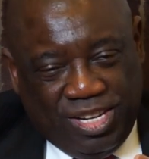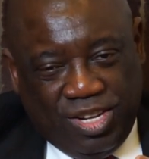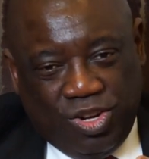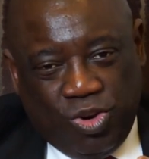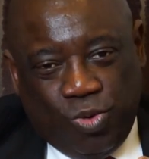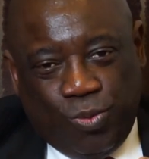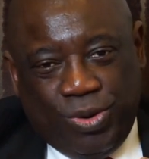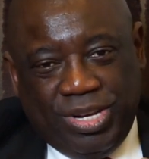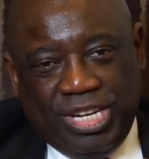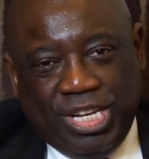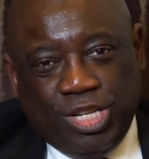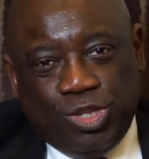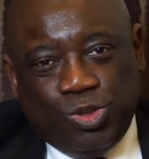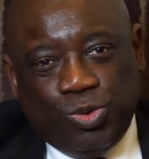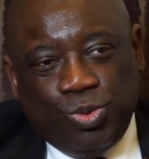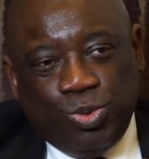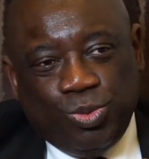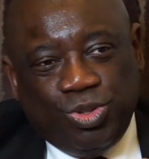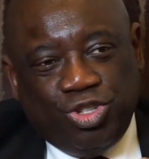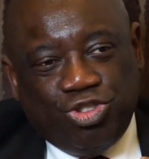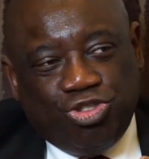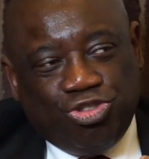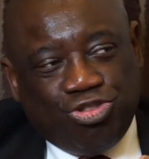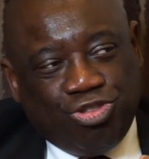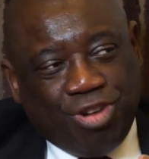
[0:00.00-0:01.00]
We need to
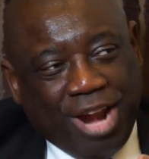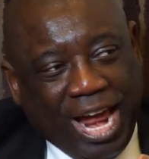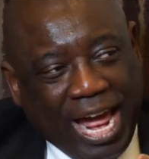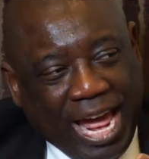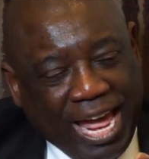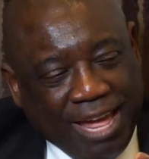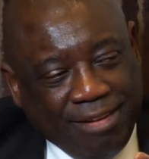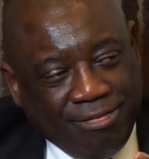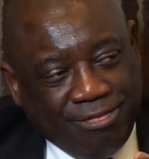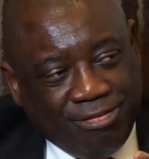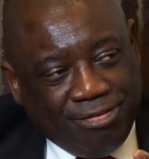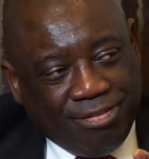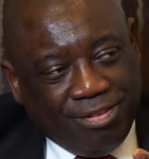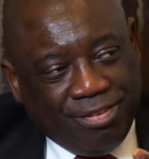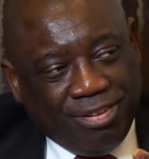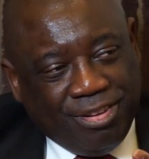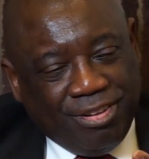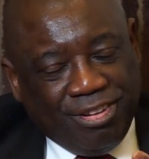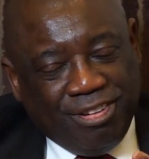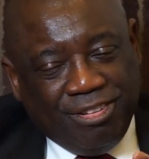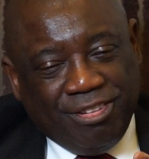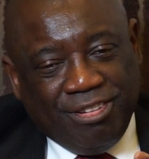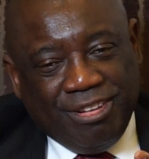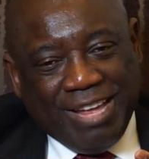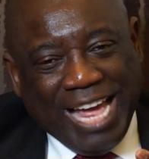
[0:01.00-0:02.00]
drive
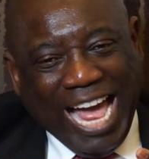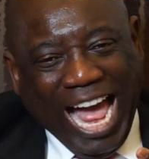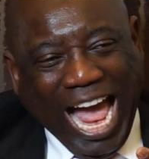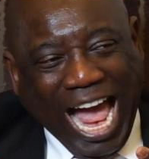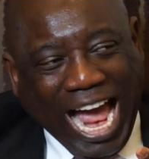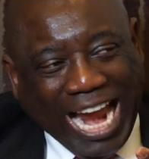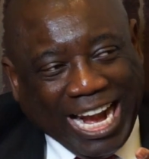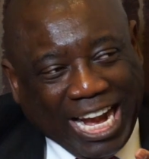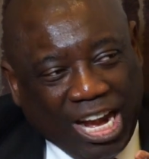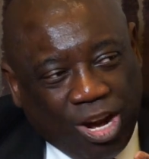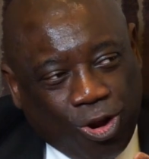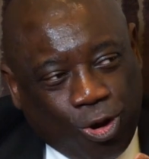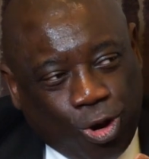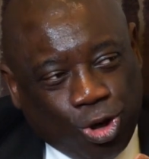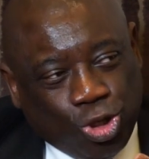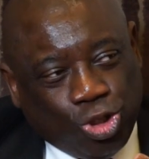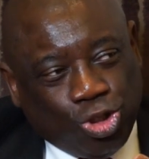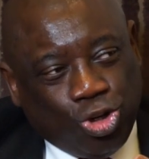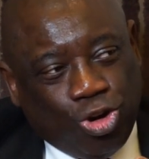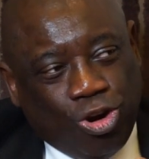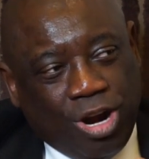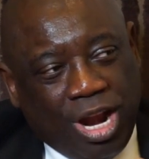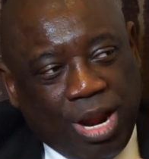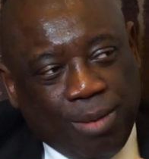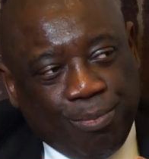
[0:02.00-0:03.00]

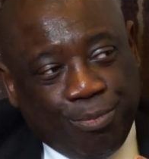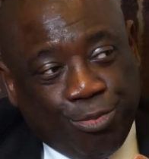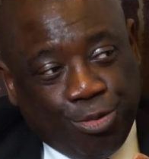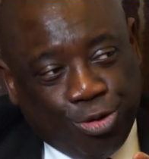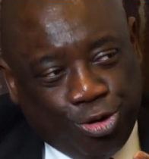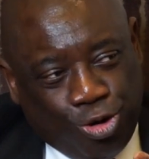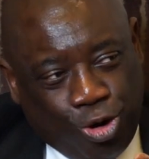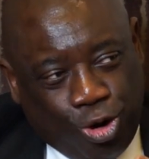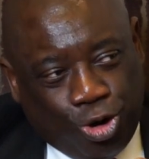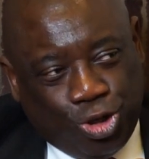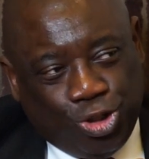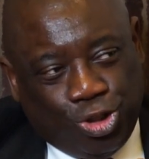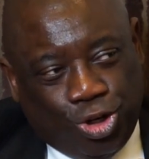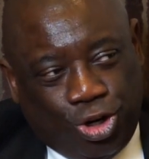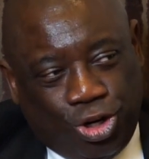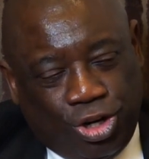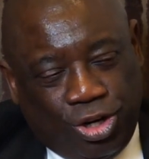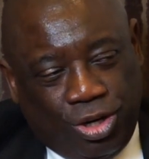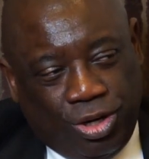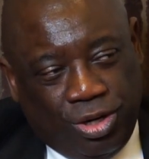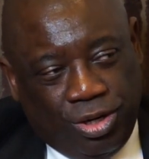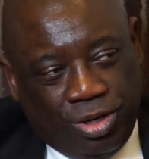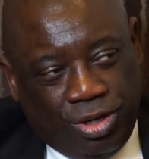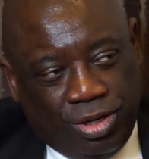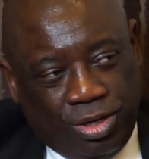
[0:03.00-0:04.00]
agricultural production.
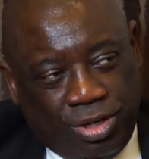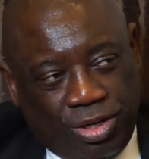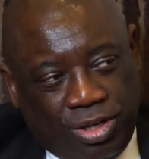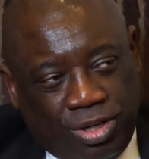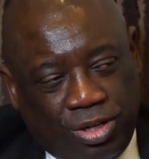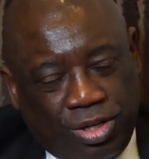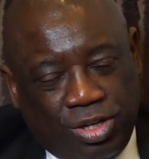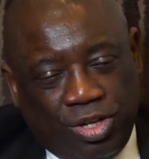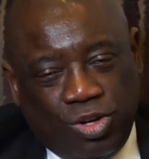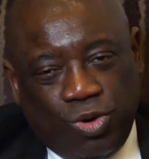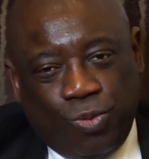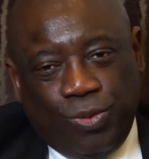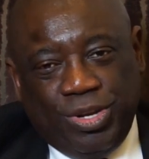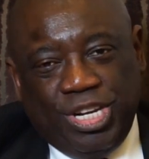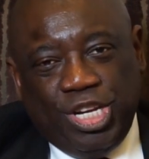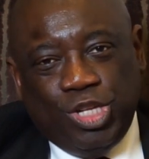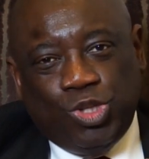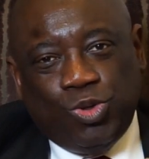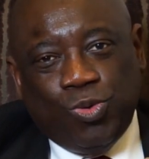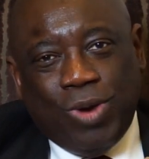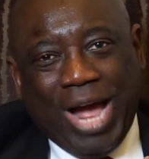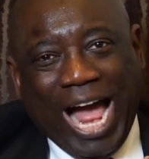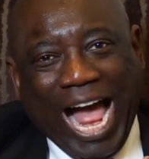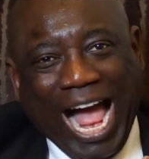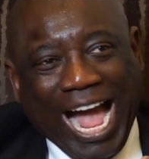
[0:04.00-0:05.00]
We need
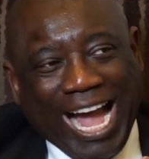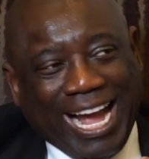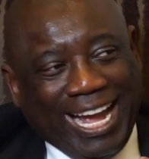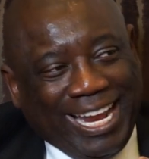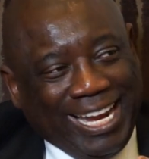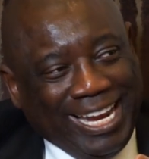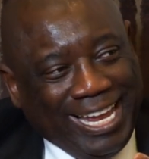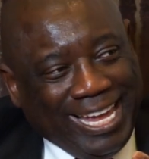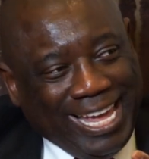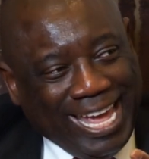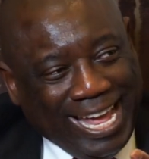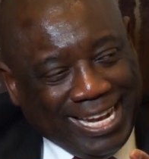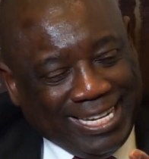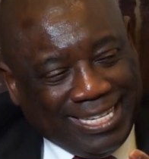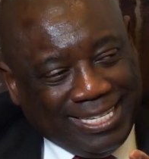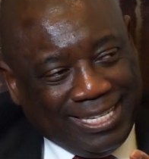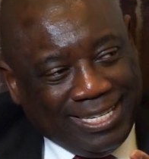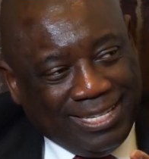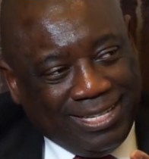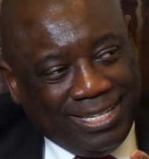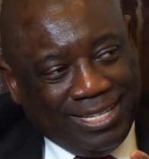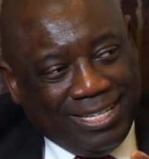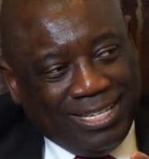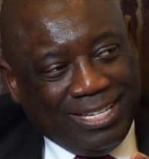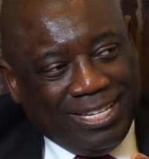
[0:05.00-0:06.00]
to aggregate
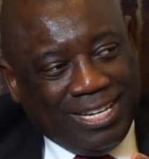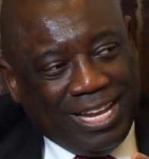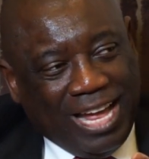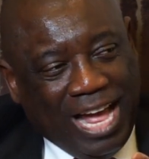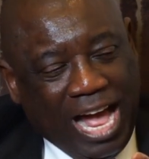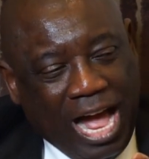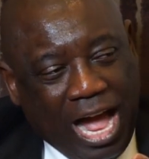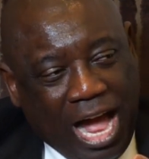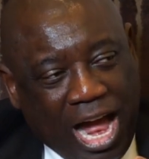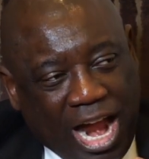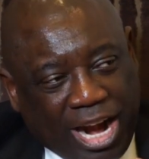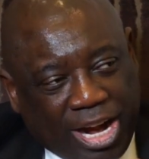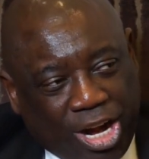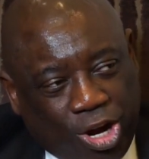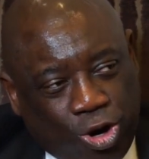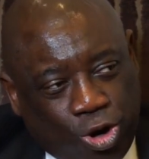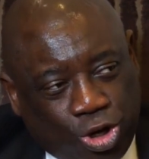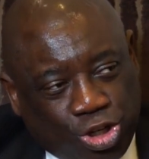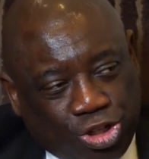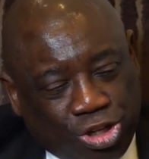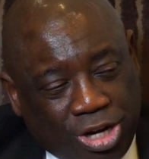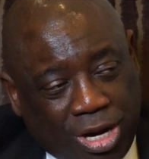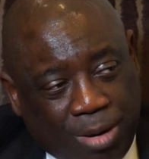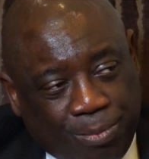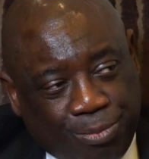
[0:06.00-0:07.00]
our
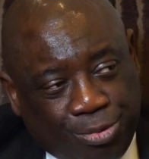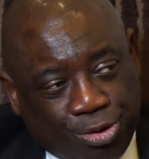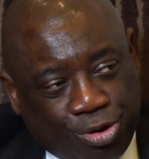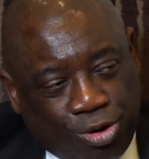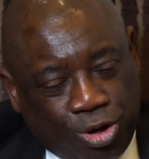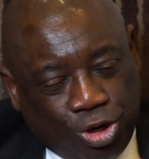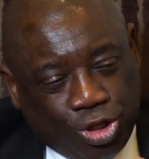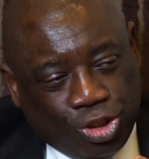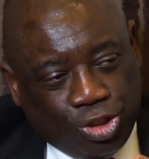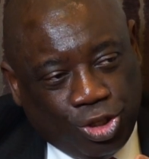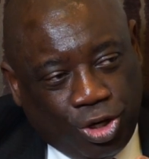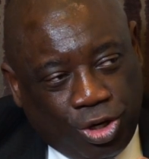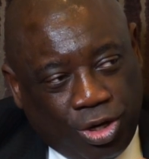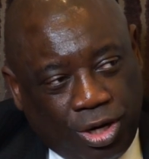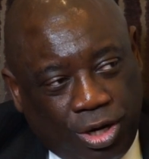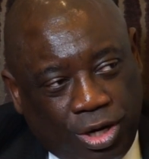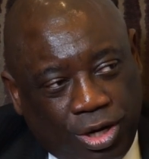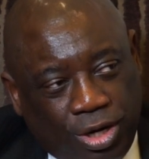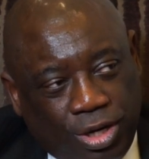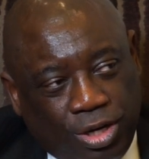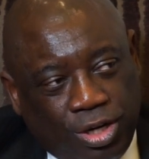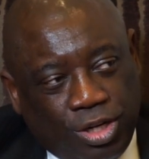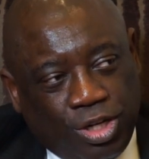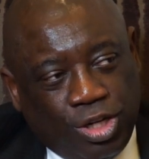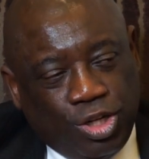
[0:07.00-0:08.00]
agricultural production
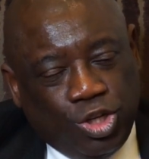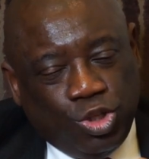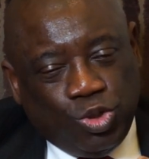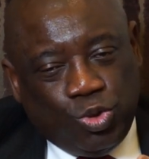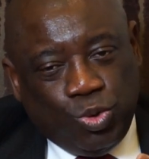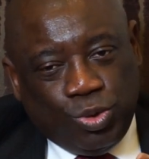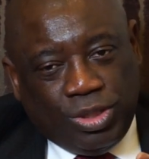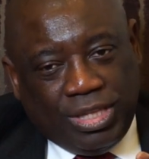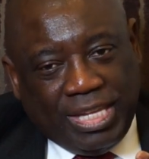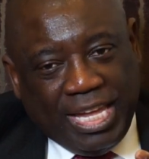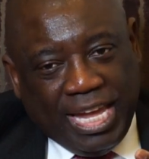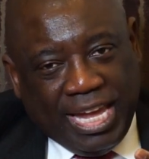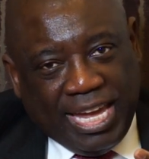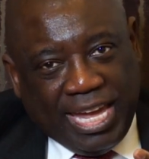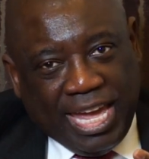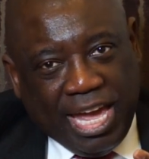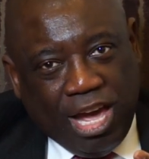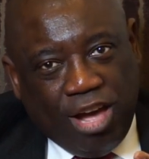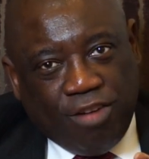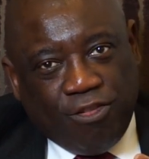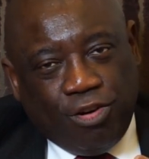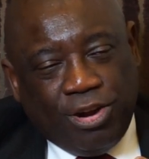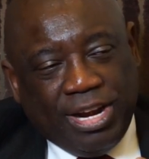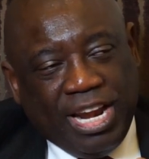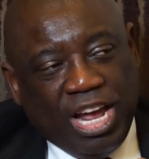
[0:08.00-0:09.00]
to take
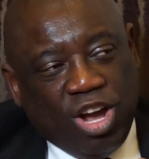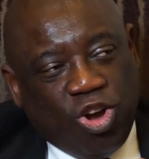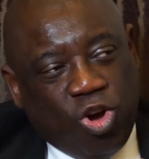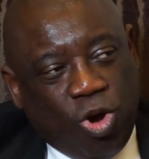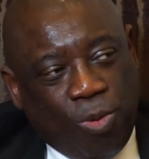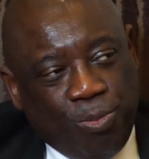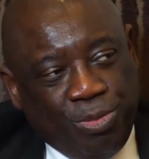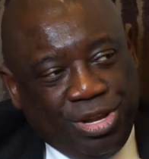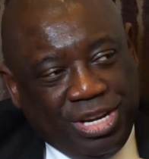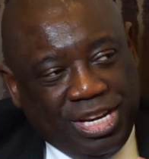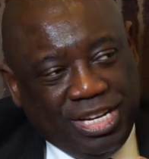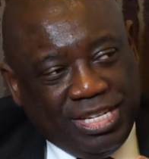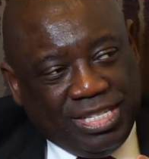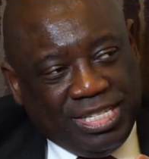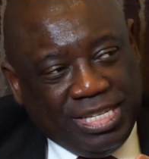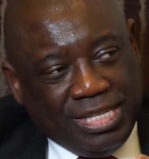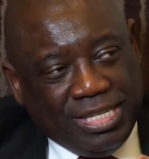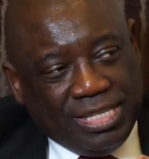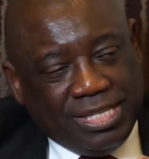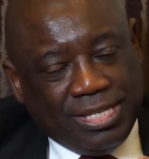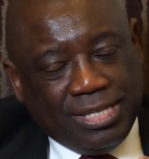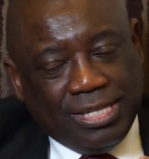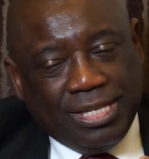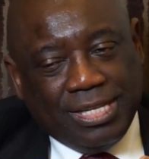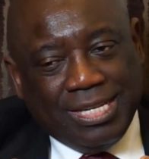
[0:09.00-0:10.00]
care of other
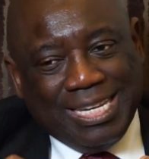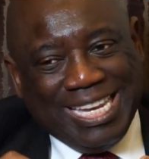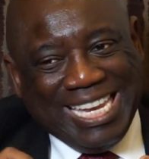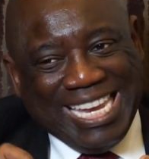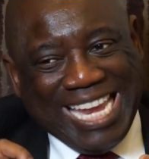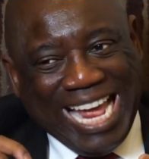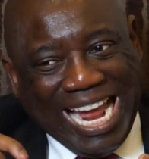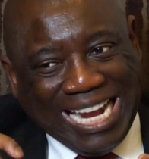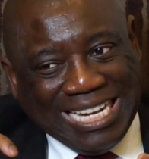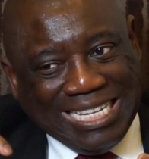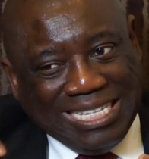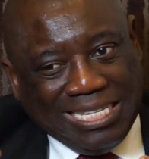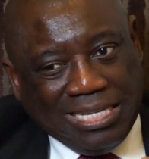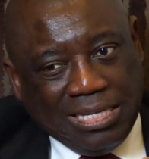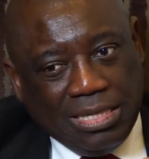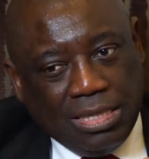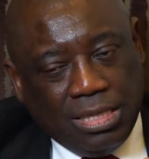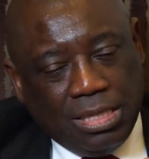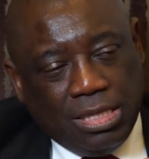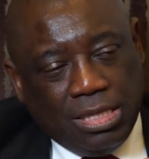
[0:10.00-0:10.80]
communities that